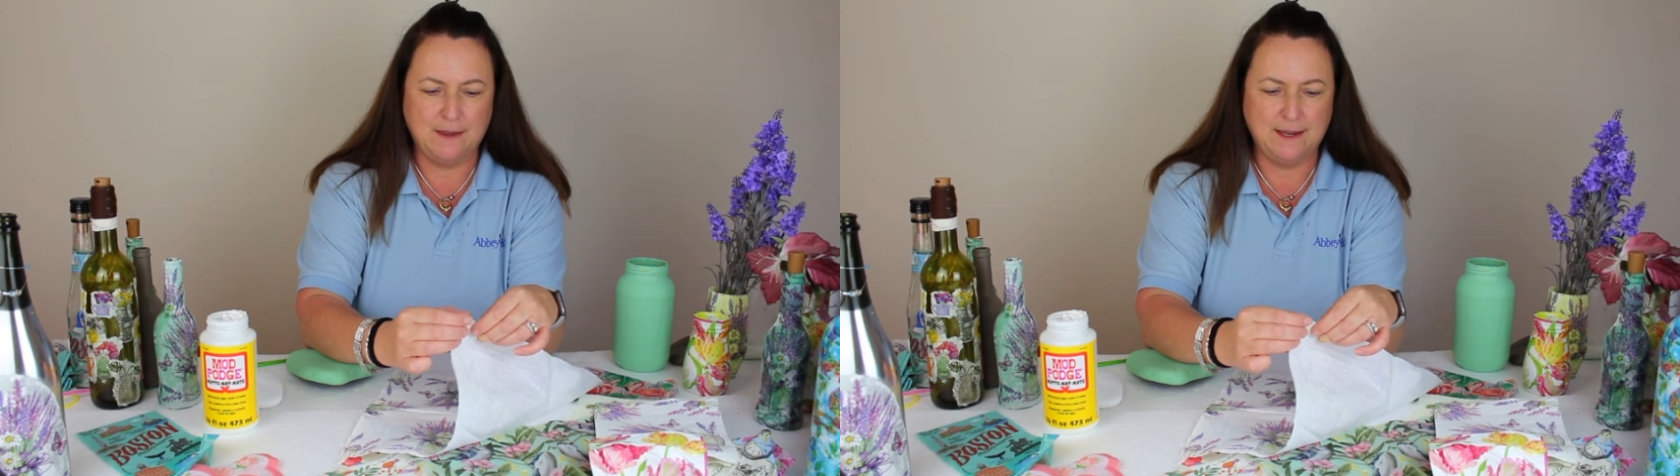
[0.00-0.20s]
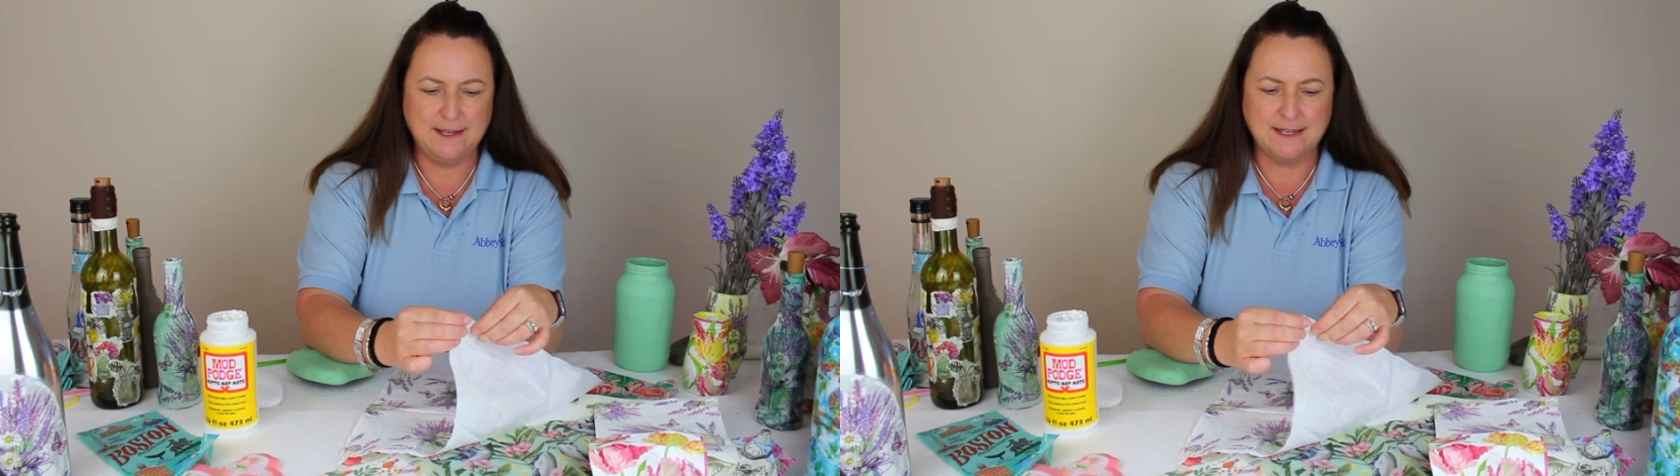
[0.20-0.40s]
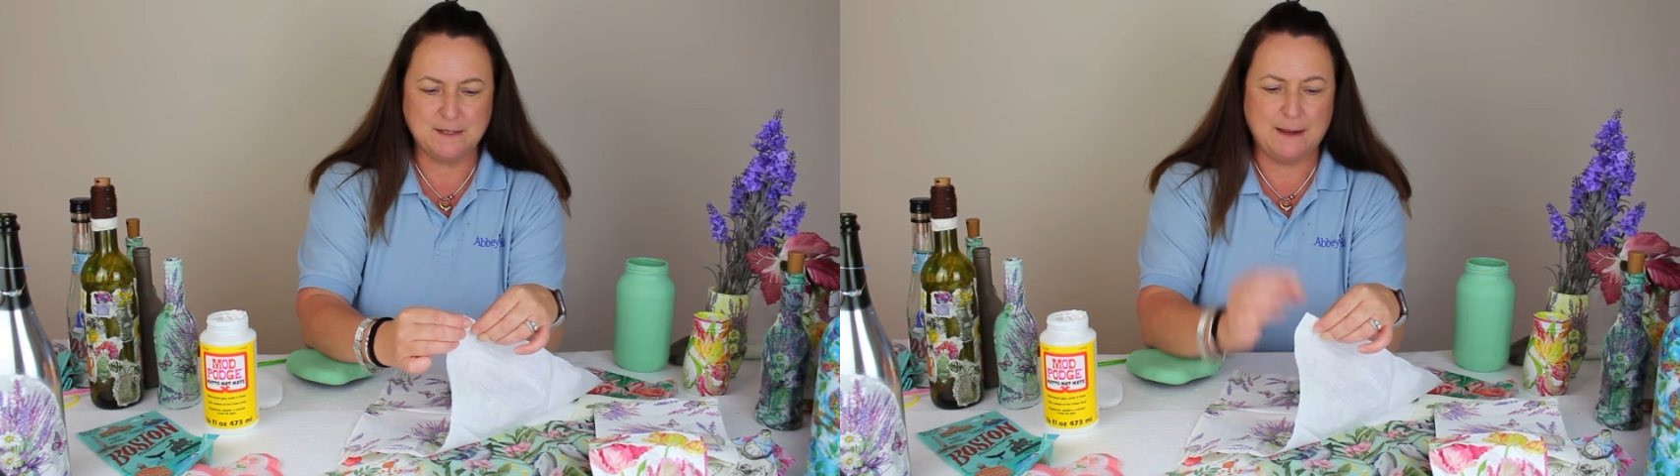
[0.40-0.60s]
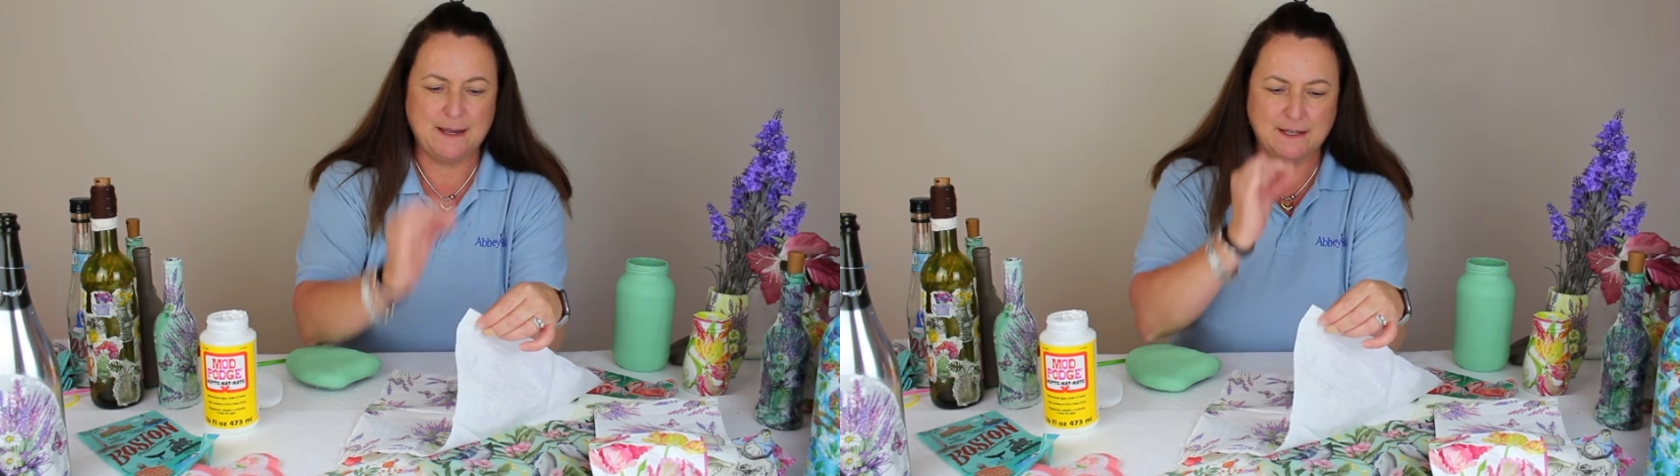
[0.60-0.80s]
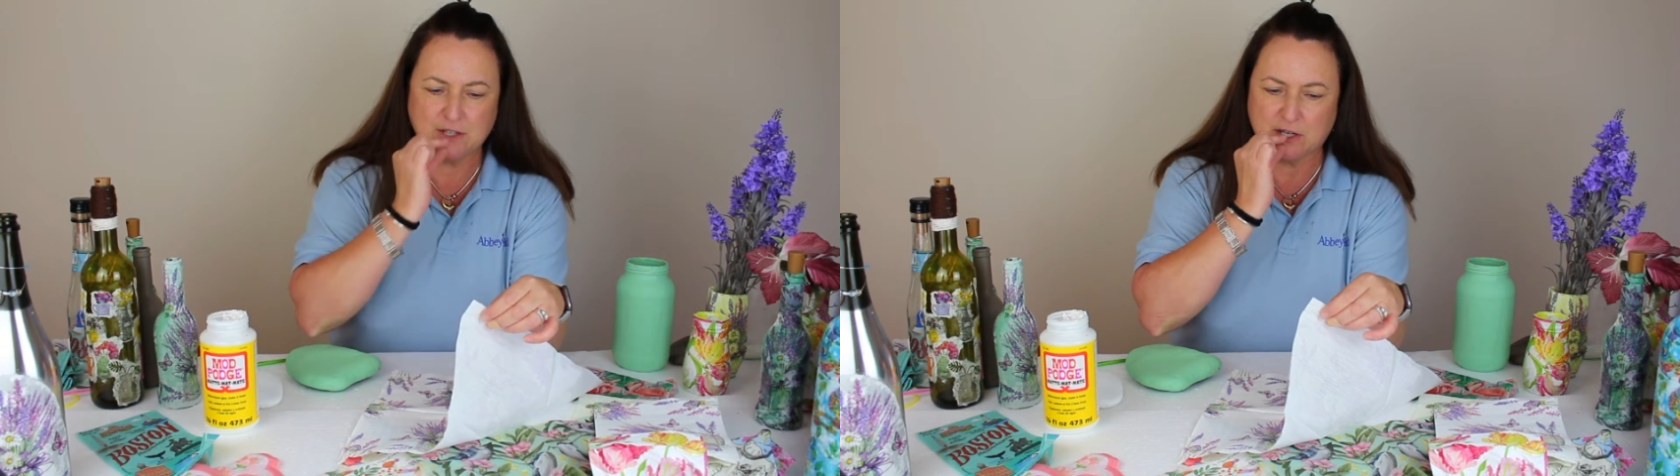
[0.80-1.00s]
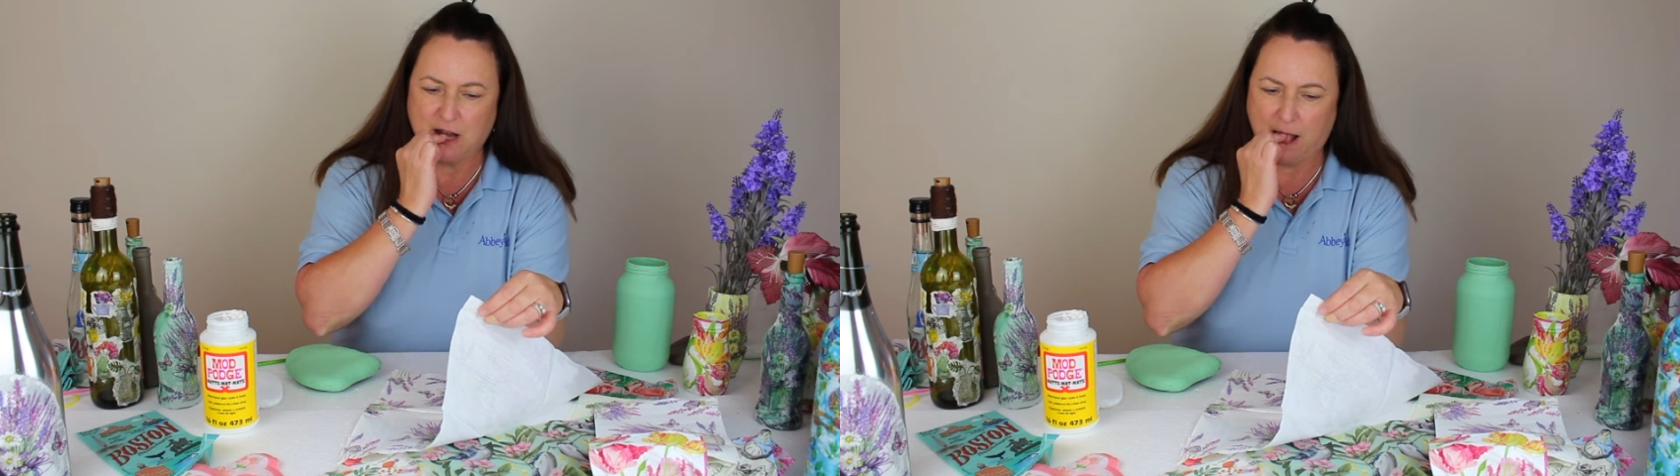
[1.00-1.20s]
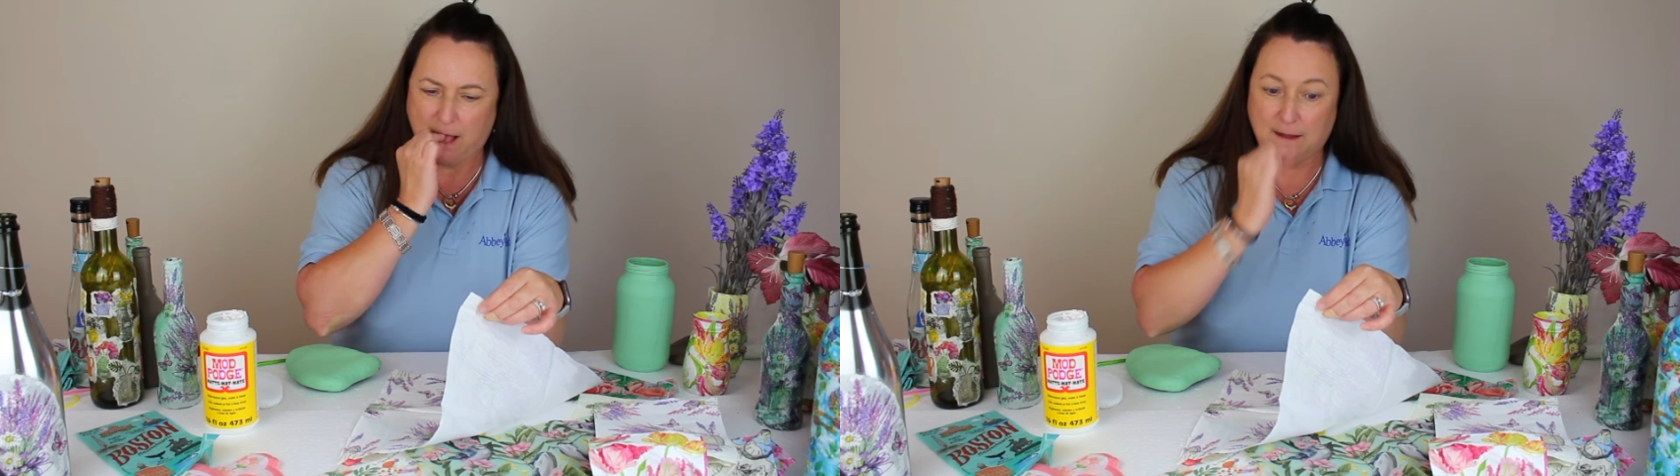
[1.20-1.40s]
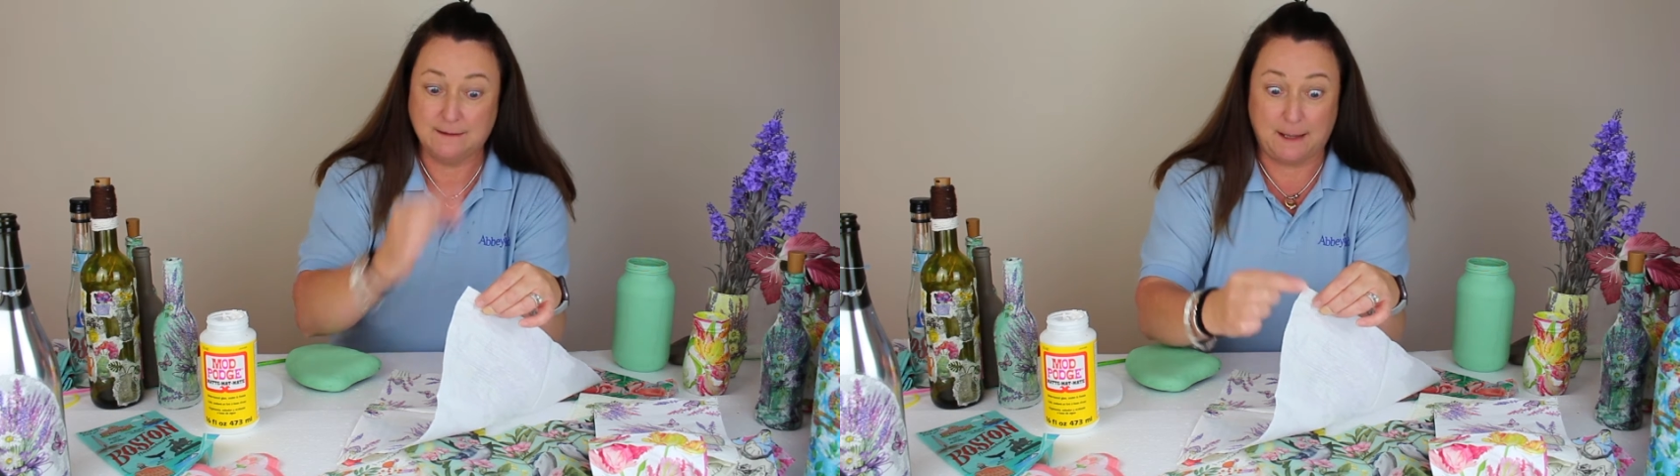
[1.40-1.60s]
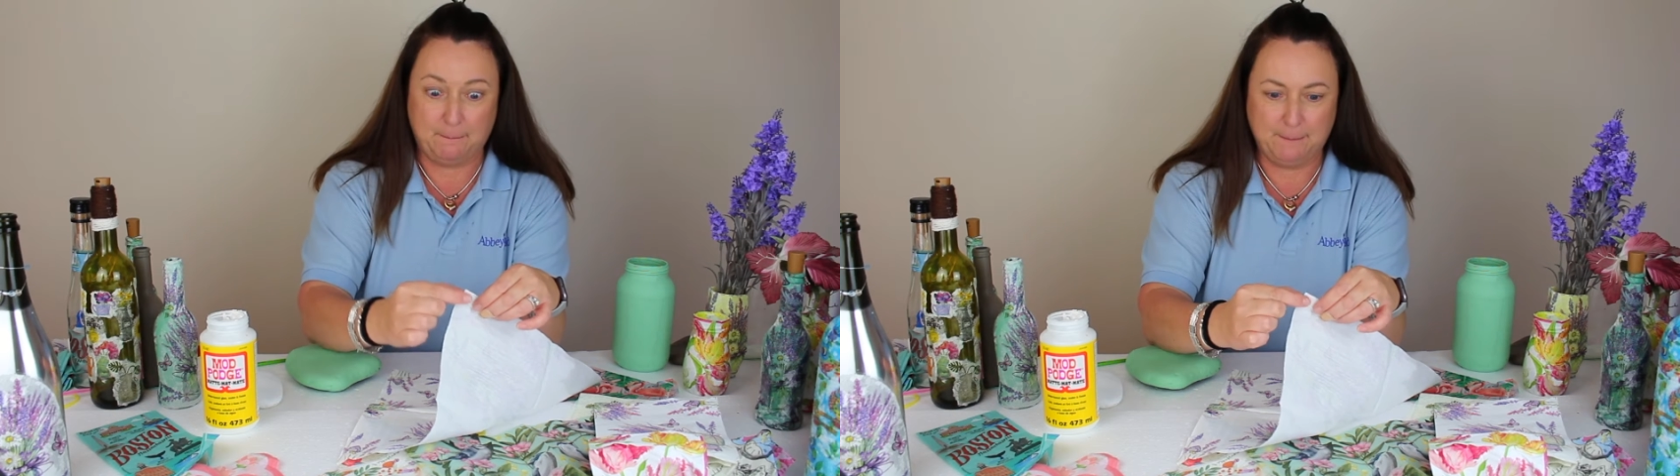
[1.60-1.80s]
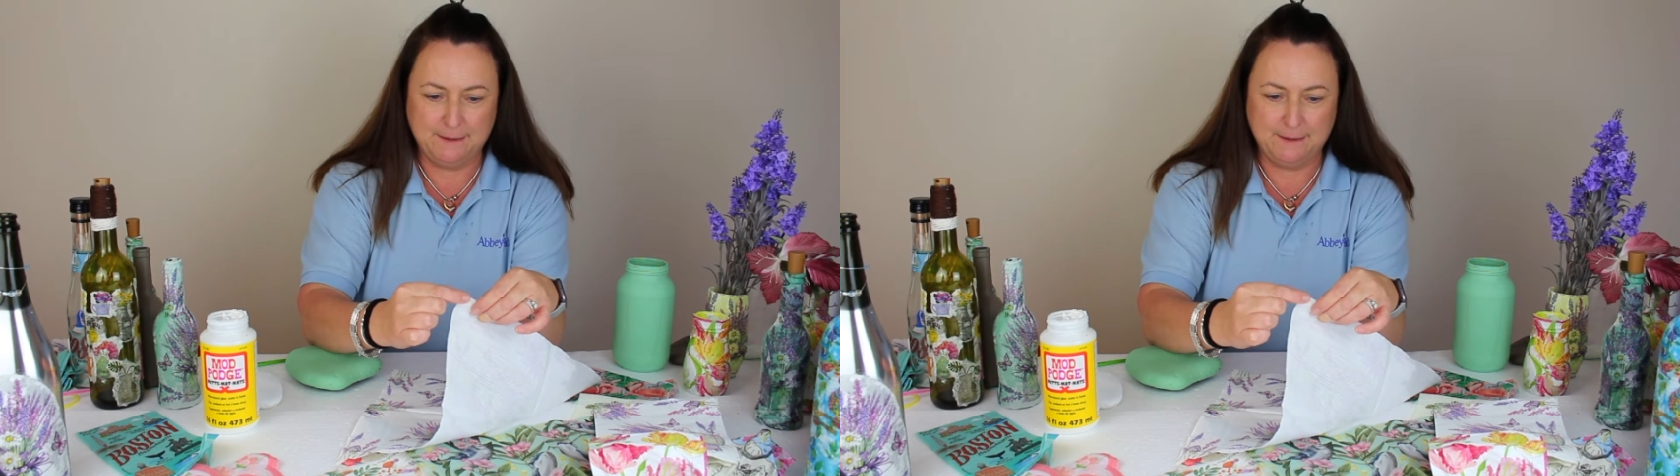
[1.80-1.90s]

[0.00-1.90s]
Easiest way is just dump